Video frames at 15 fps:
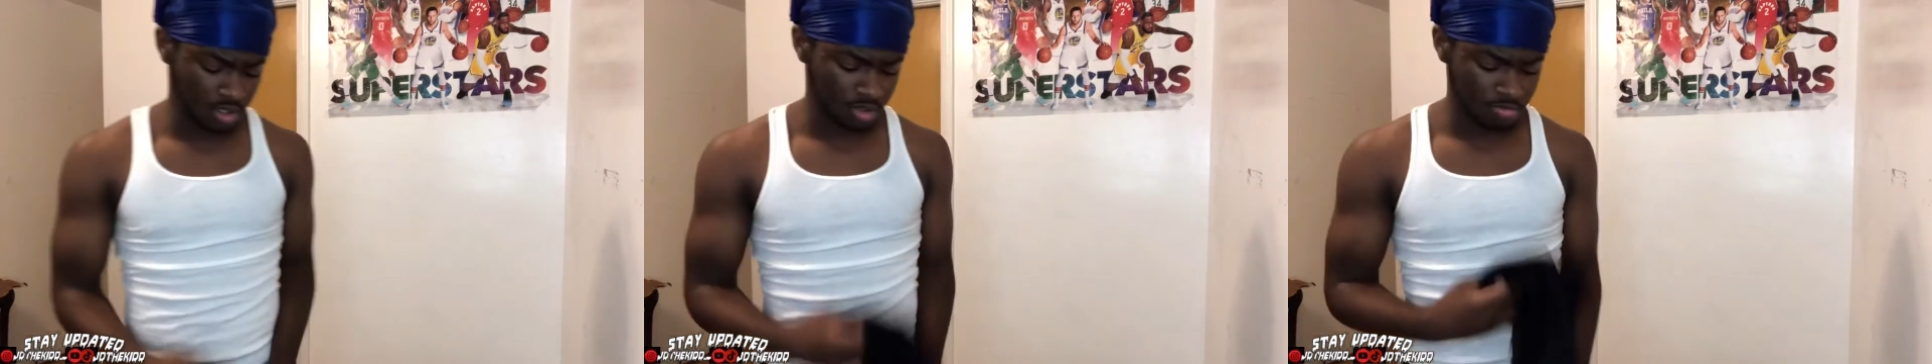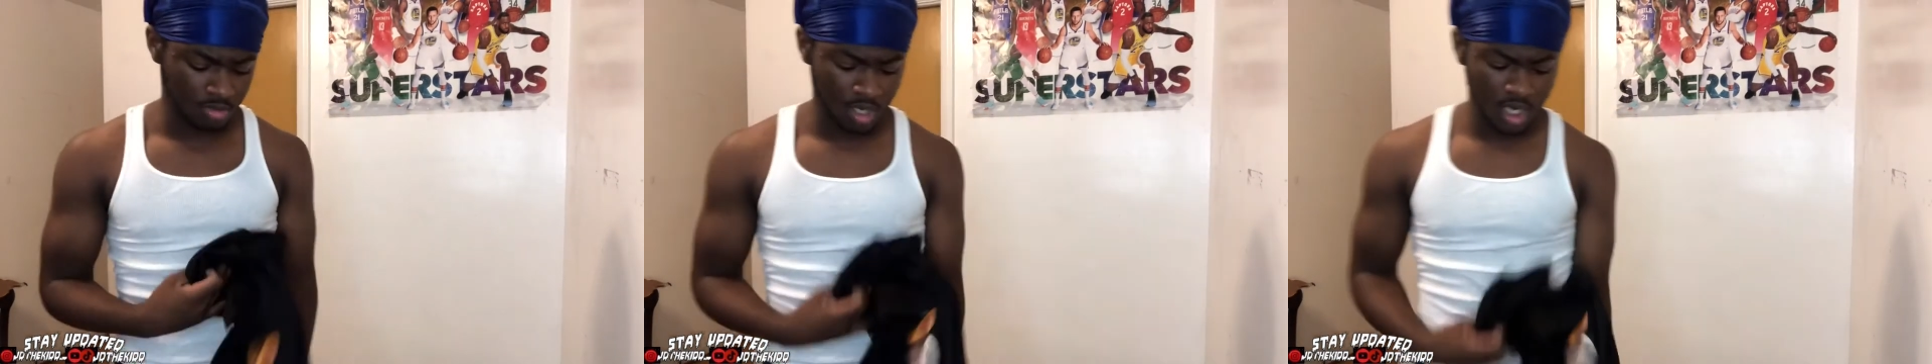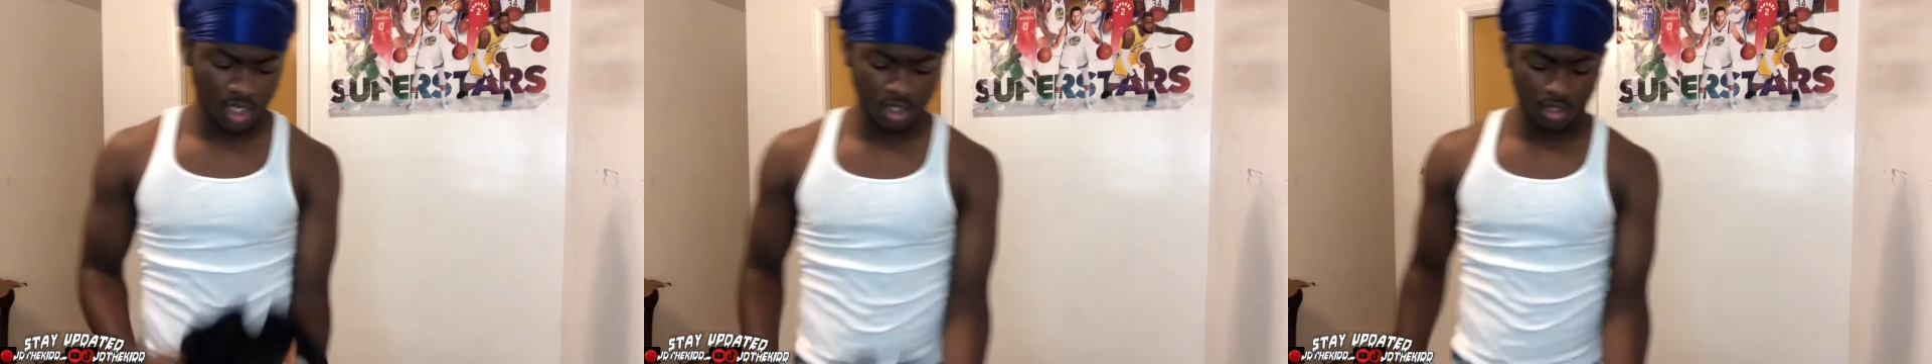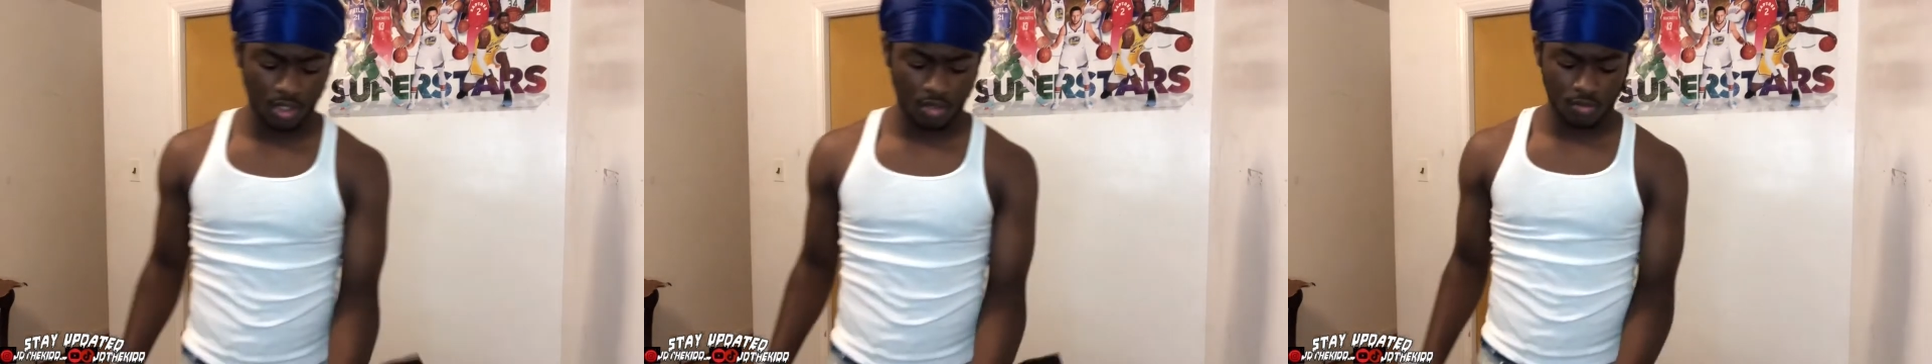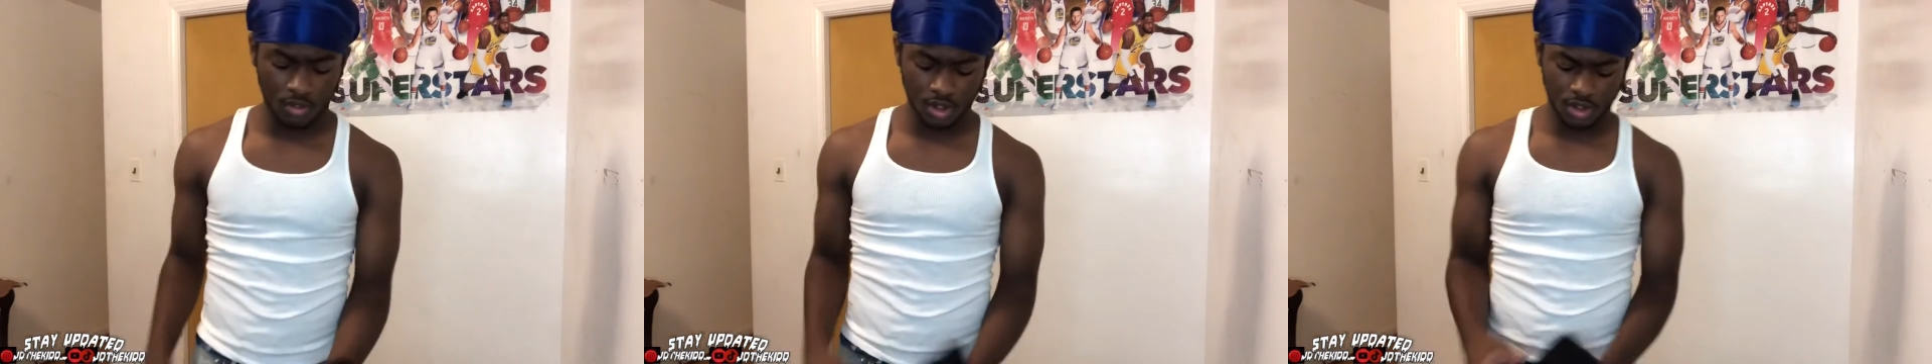up, bro. I don't
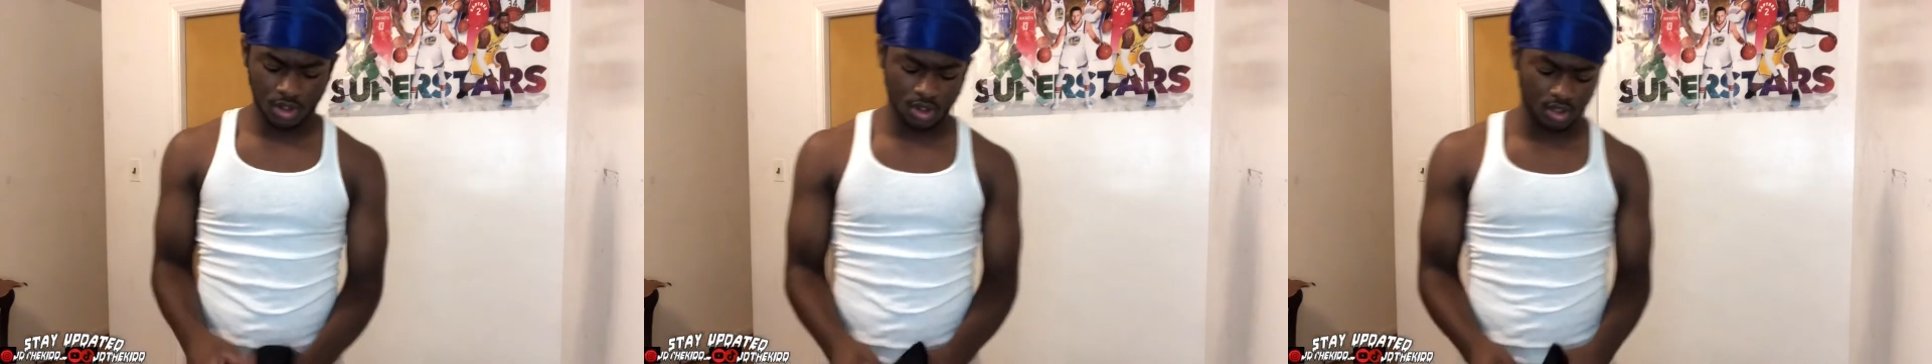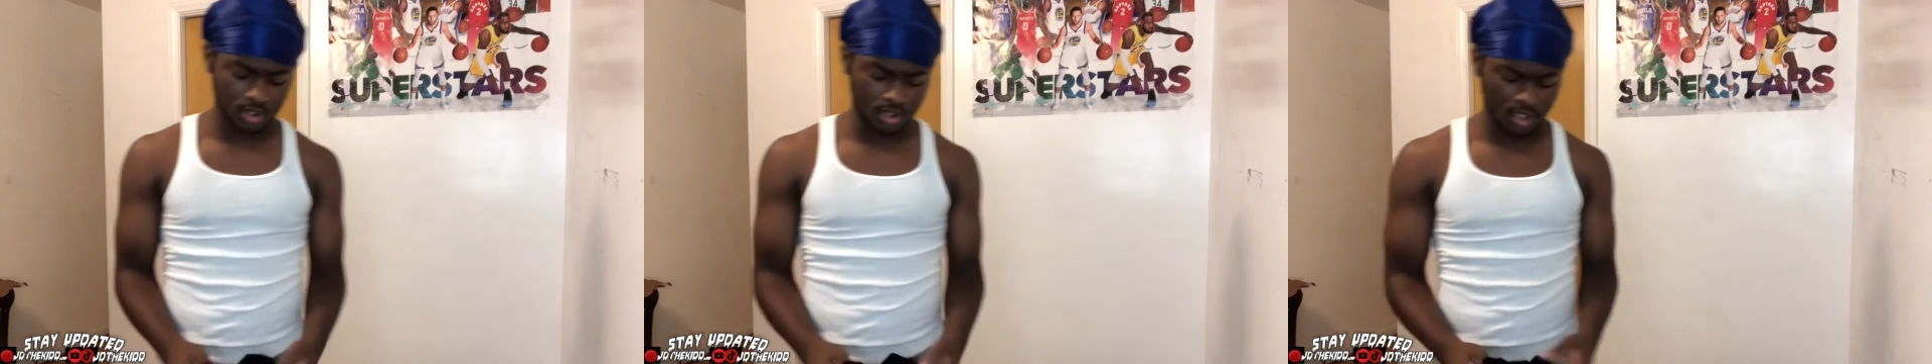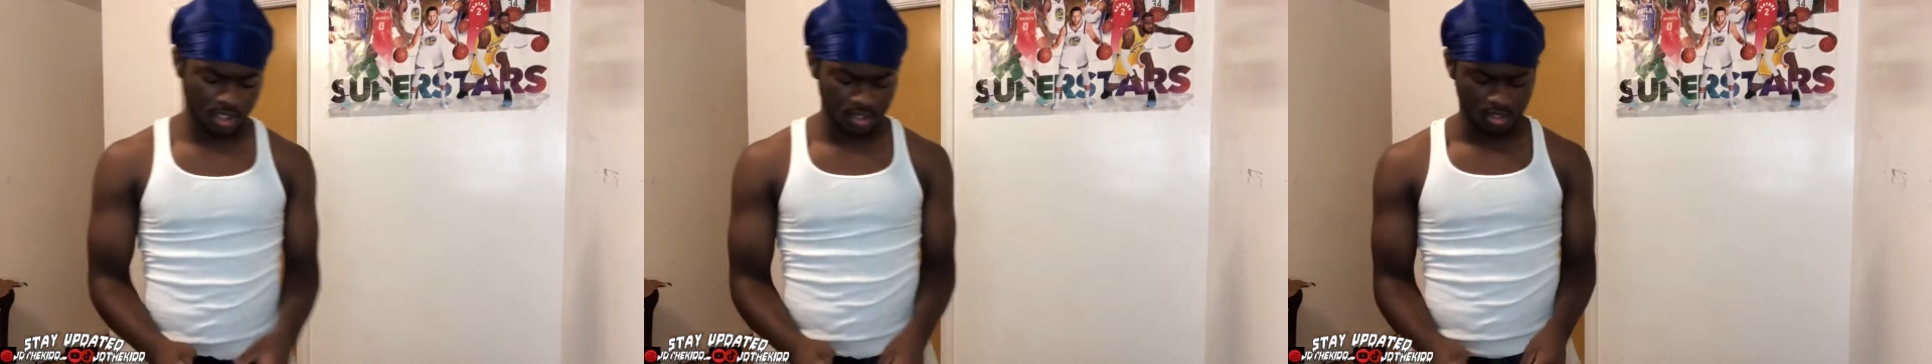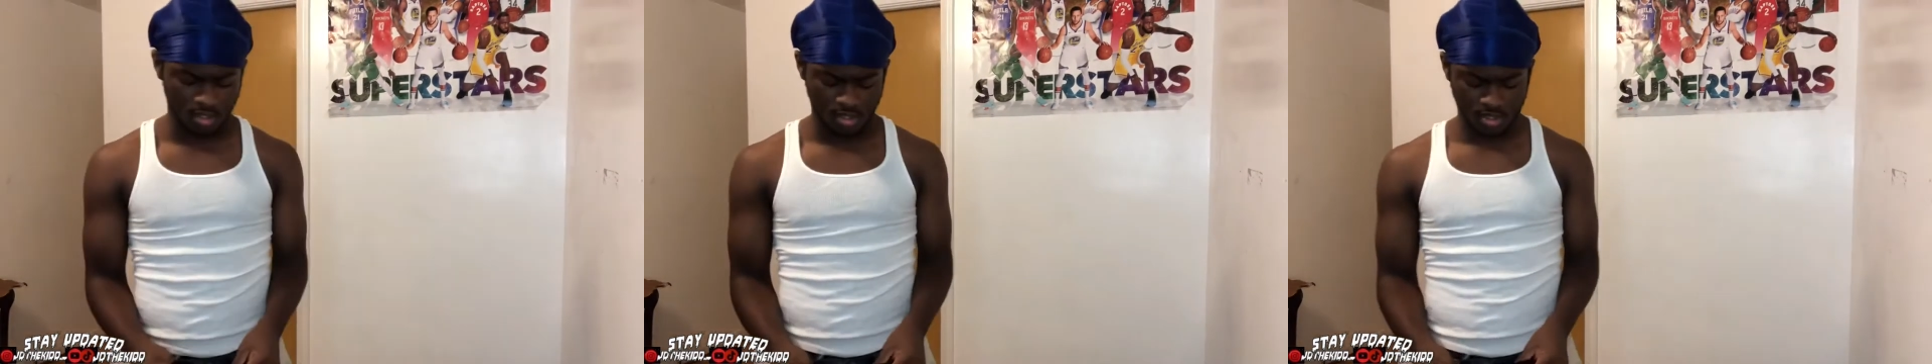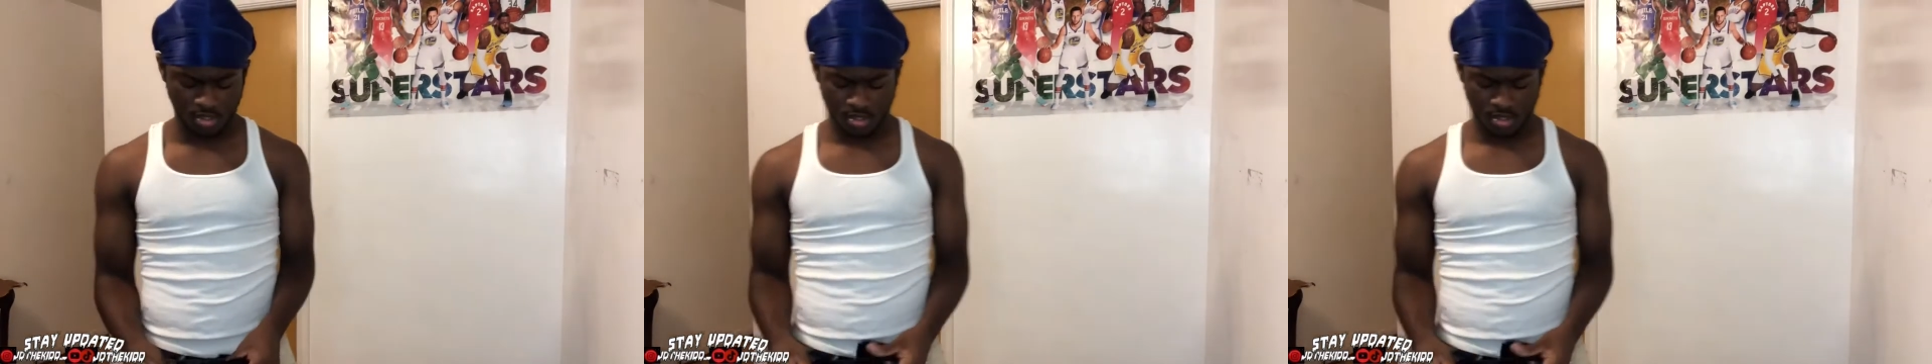know what this shit say.